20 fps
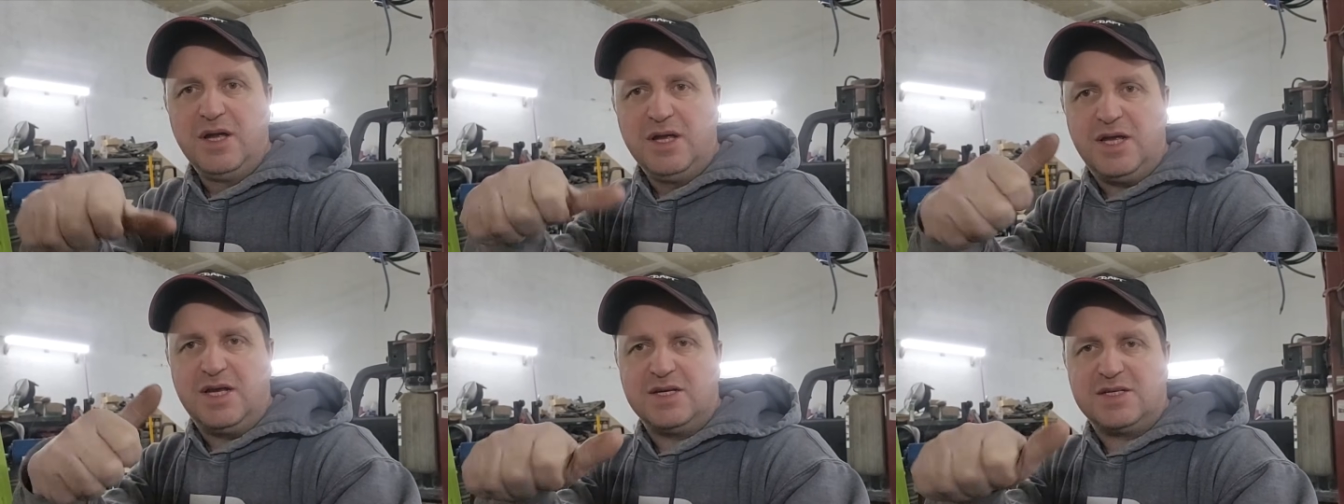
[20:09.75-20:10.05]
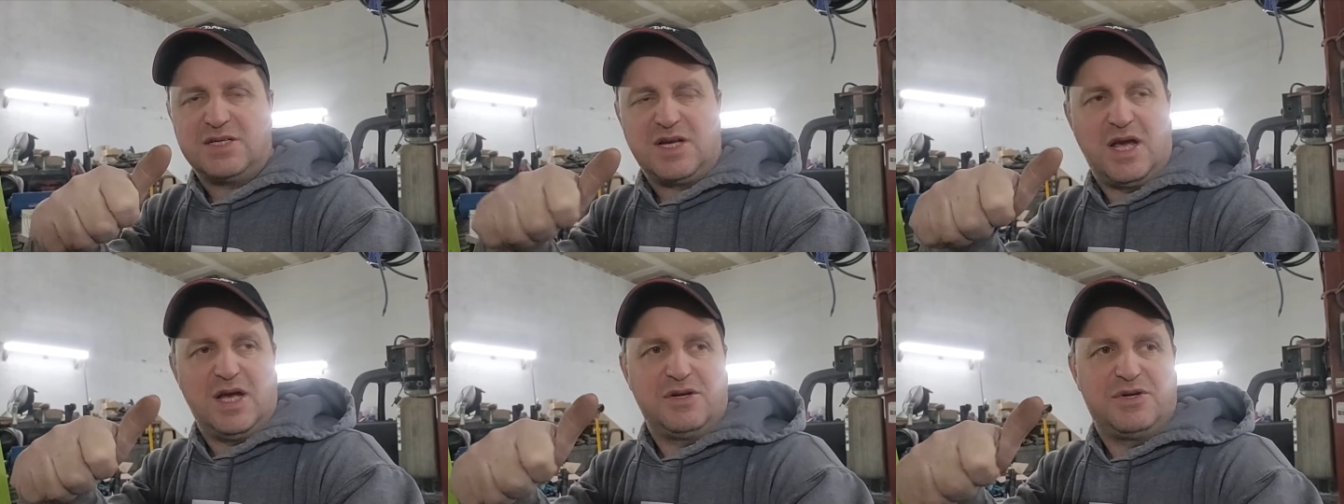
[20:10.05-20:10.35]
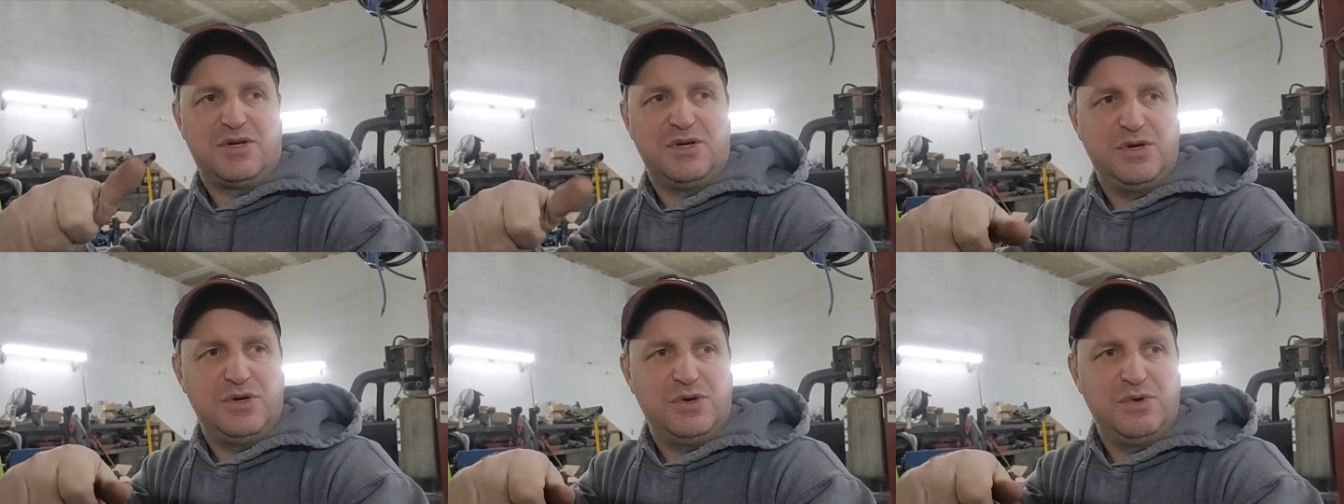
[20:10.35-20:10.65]
Stay
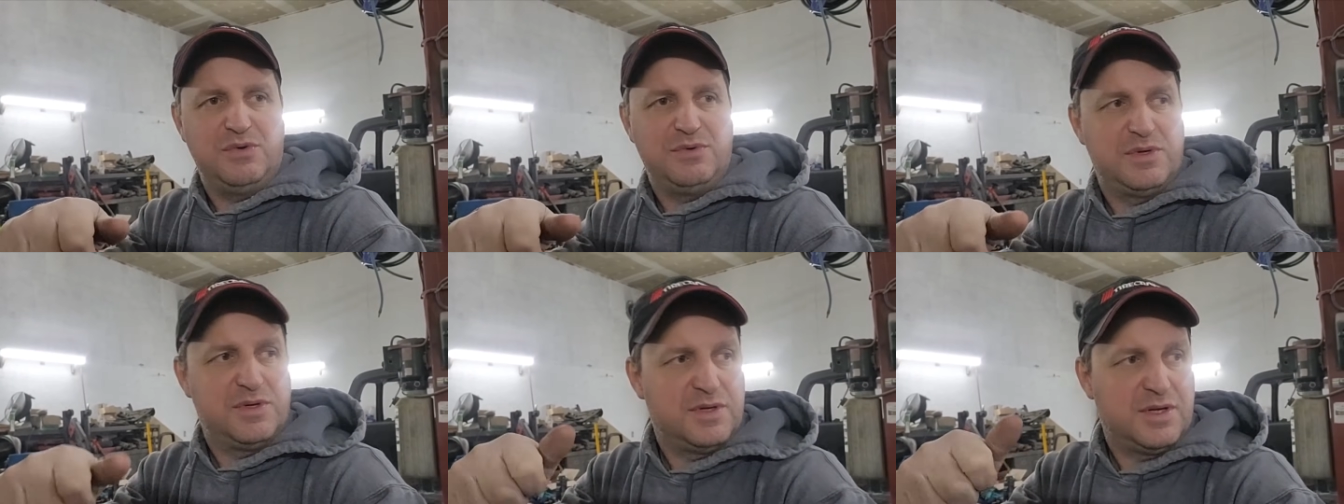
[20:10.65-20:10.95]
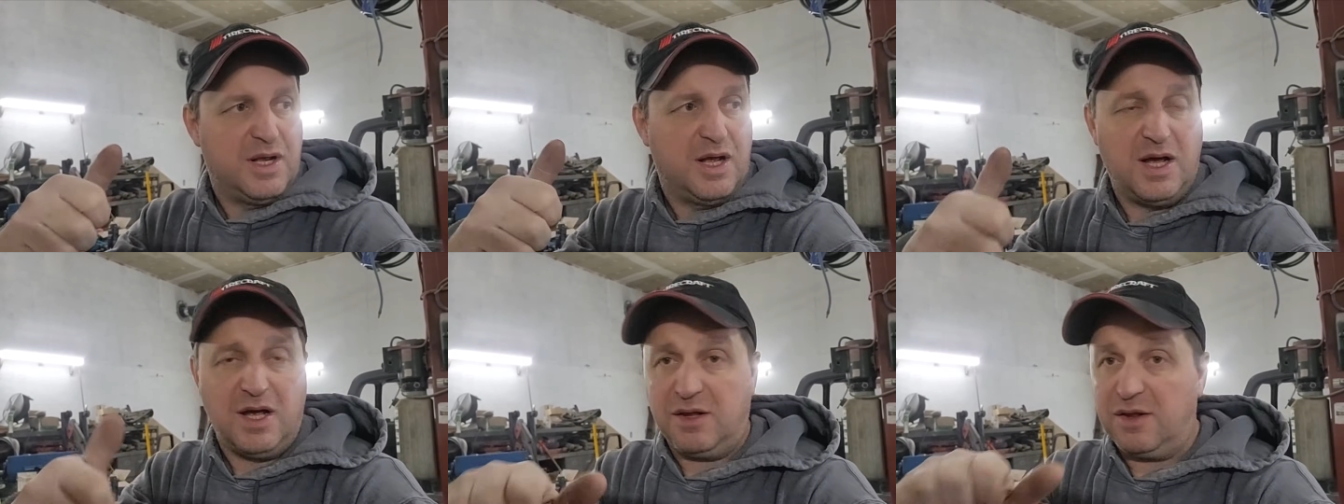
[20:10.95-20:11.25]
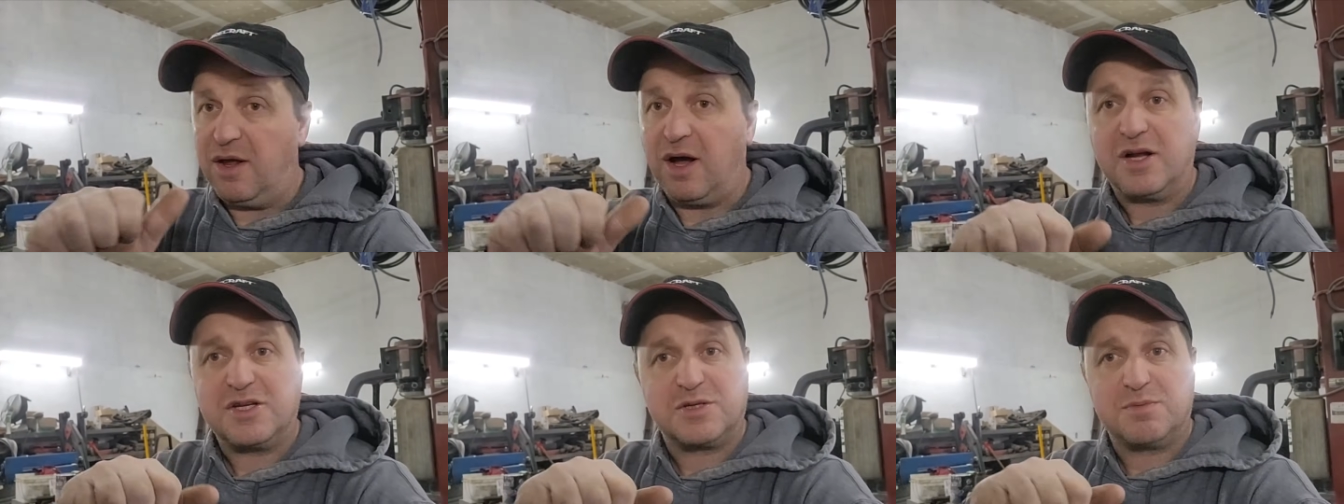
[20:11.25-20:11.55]
tuned.
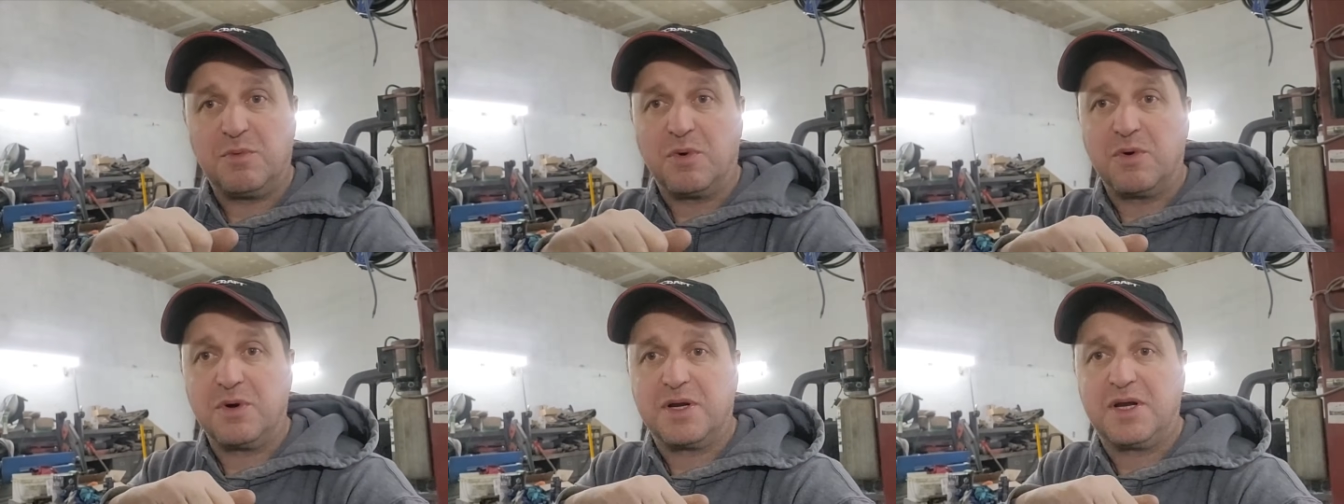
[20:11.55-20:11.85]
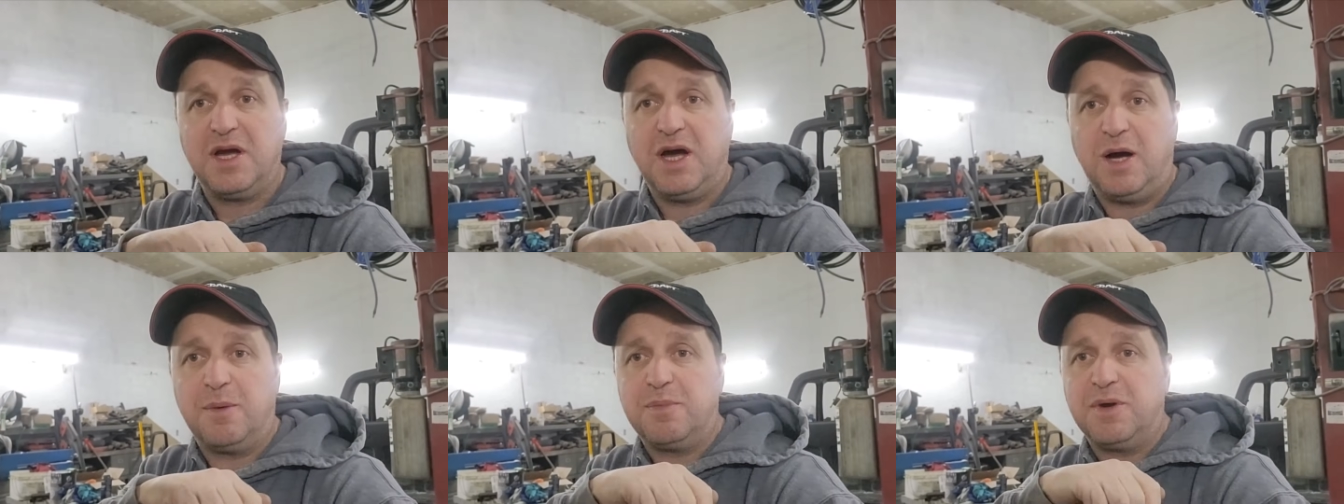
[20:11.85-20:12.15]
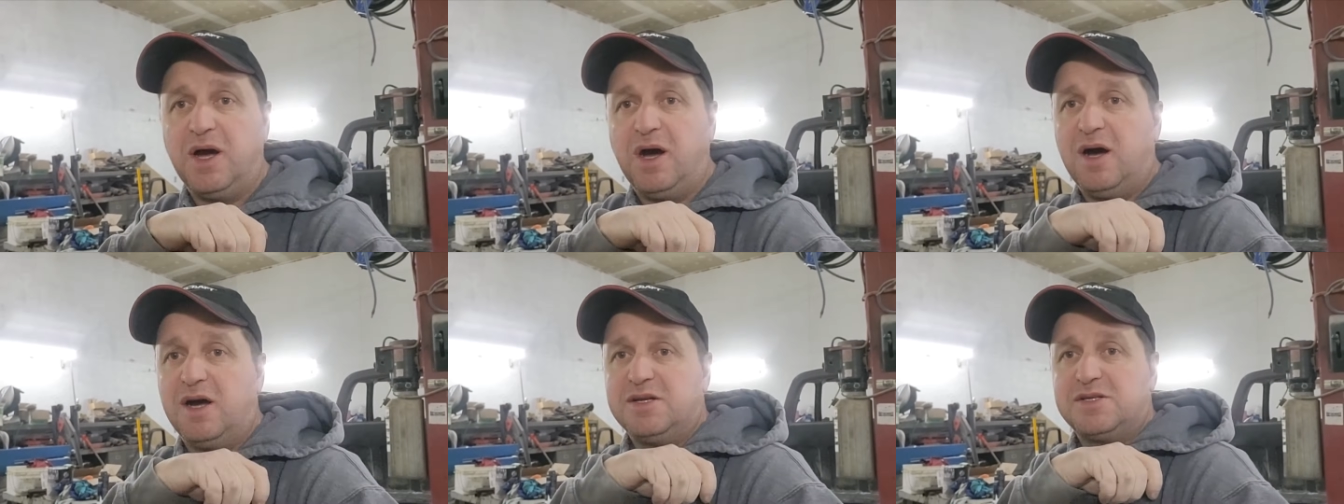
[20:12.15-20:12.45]
Lots more to come,
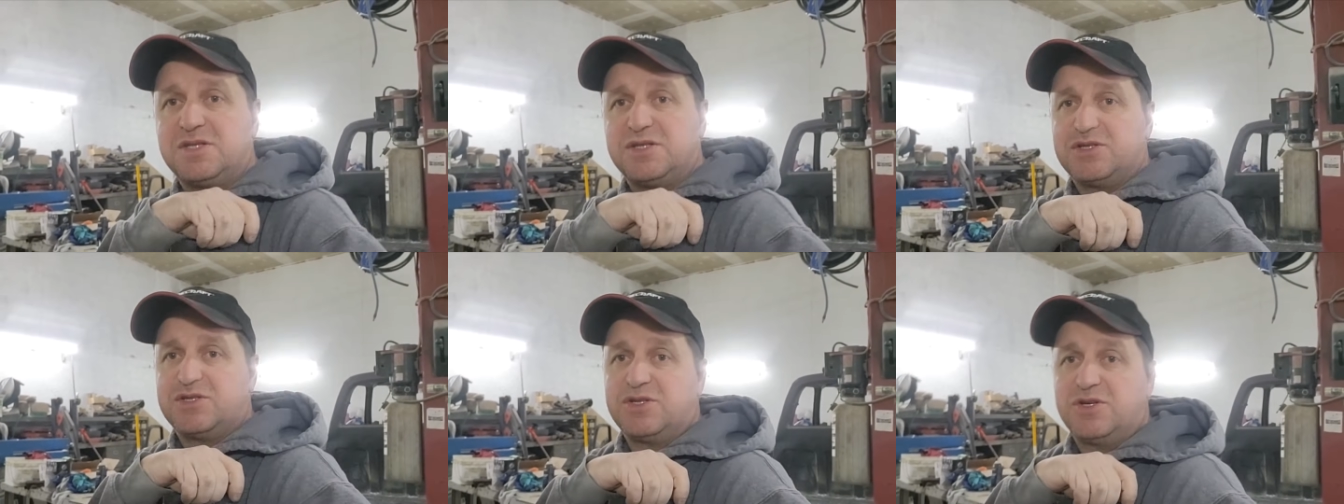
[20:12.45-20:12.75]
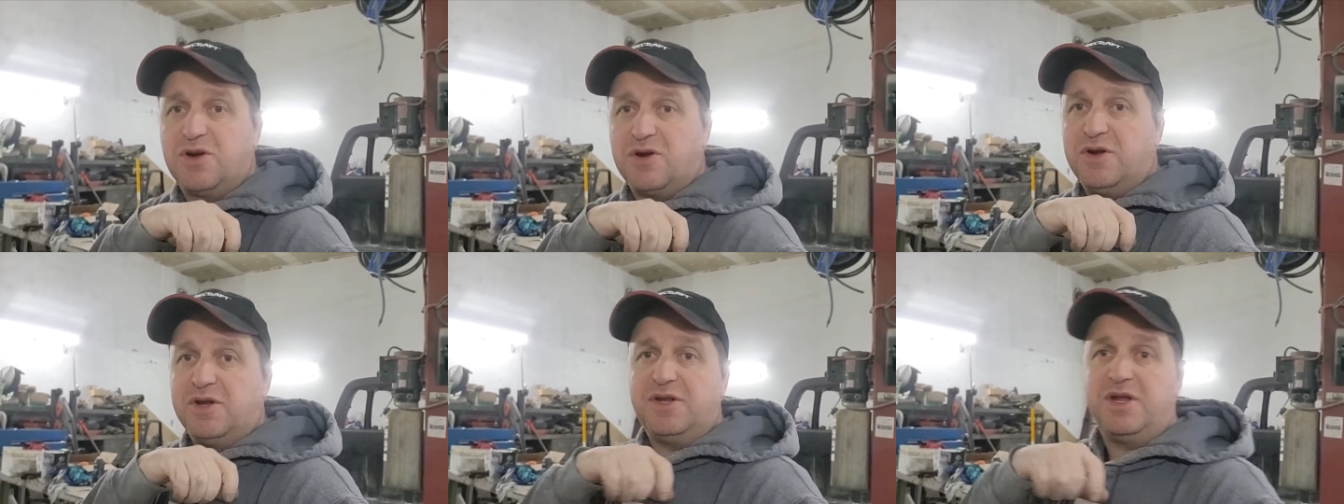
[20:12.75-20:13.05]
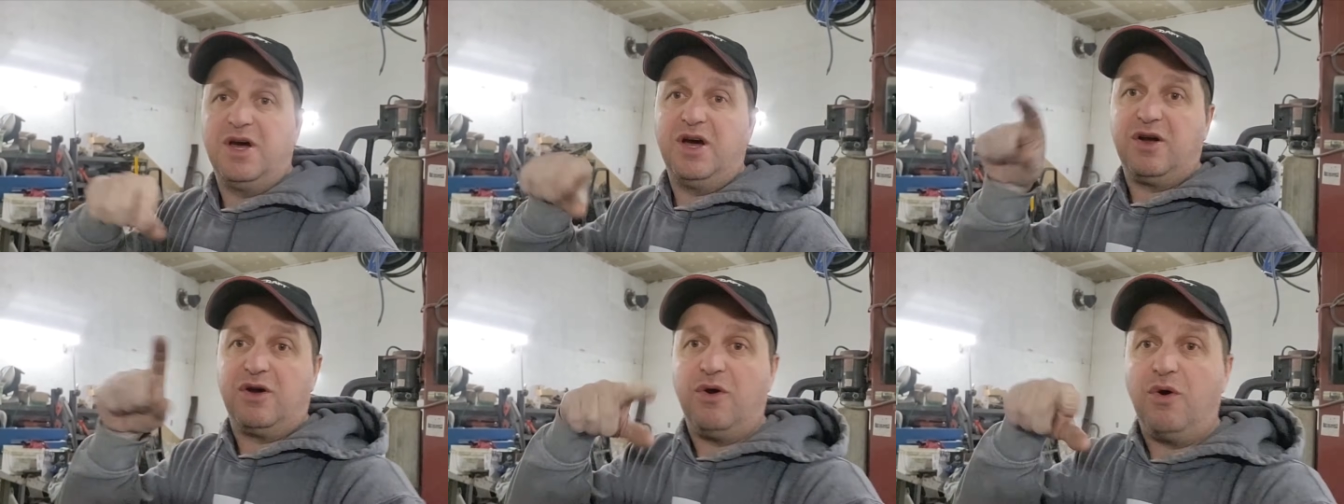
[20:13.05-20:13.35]
guys. This is Dirty
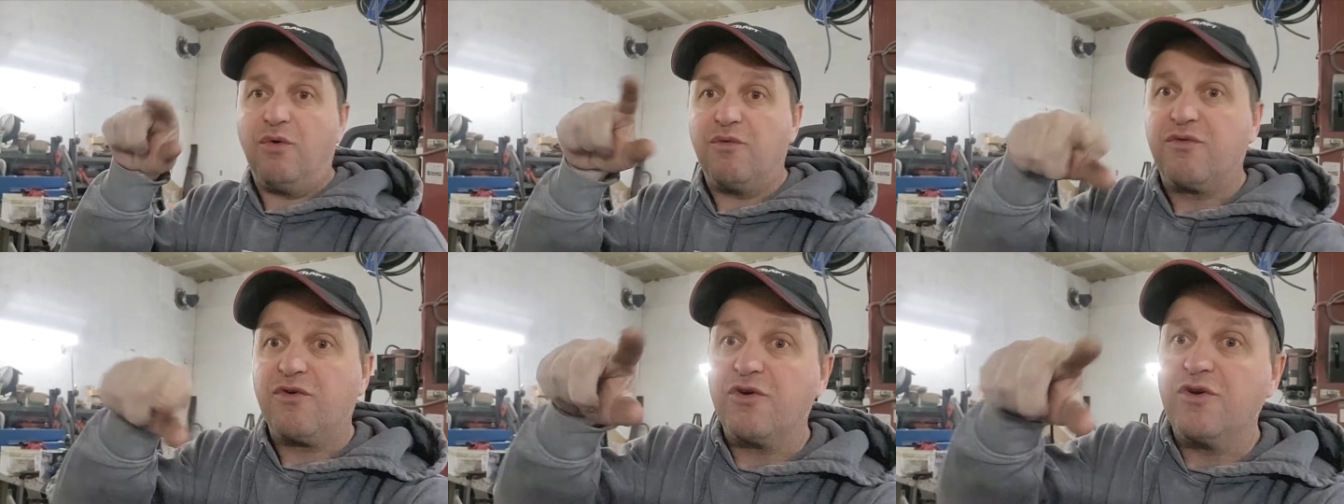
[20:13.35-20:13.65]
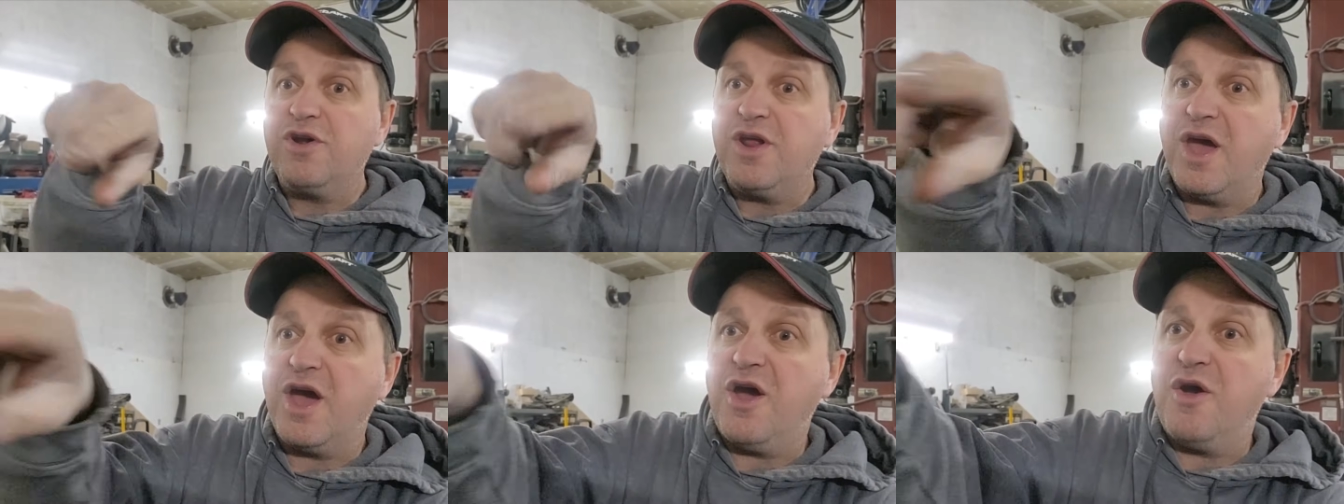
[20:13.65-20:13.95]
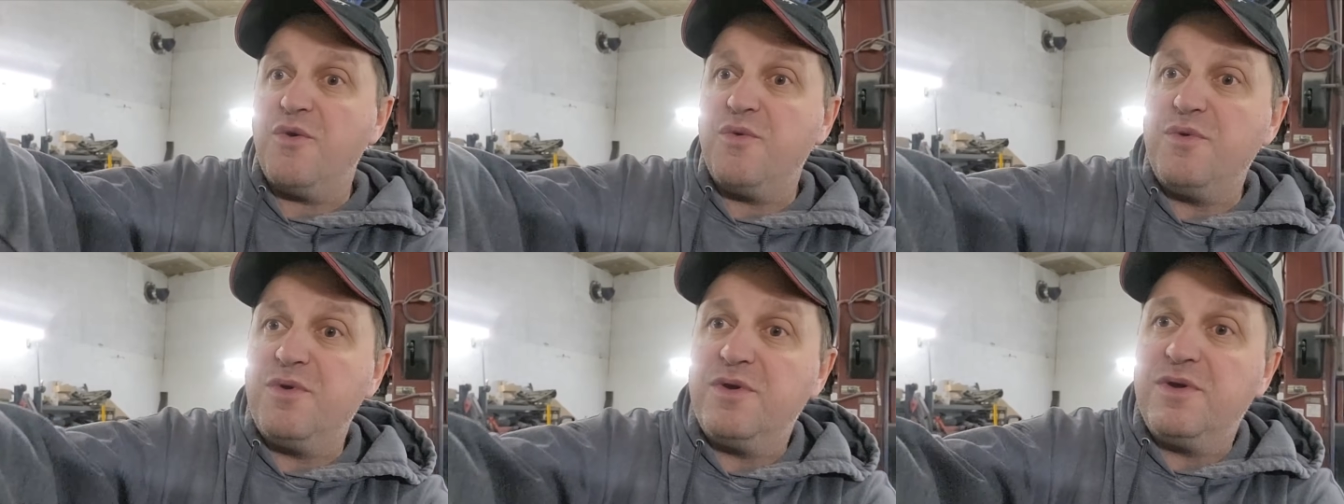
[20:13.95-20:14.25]
Dad over and
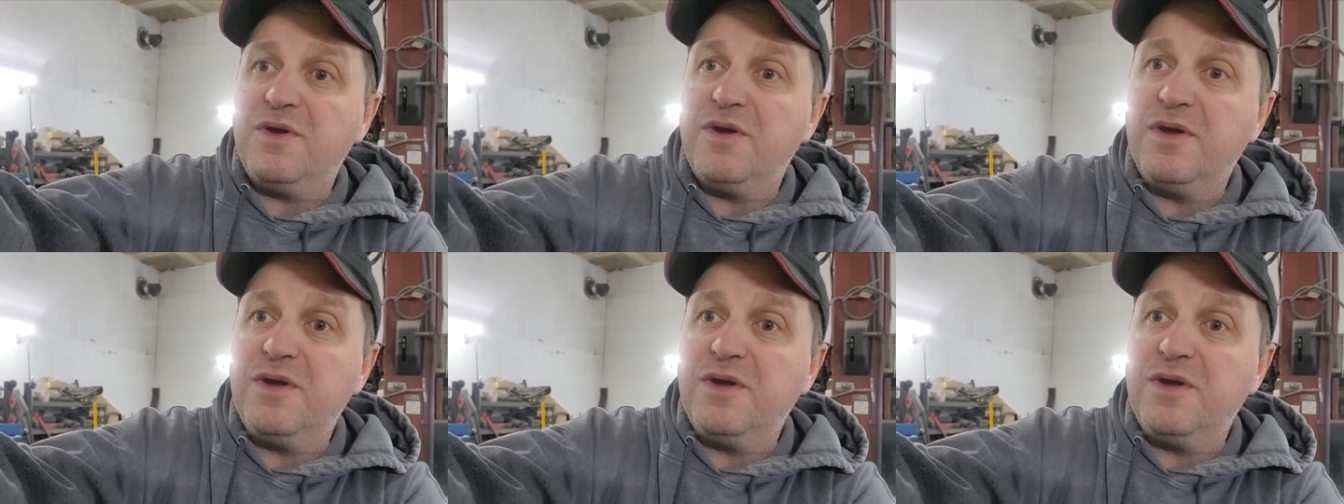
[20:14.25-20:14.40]
out.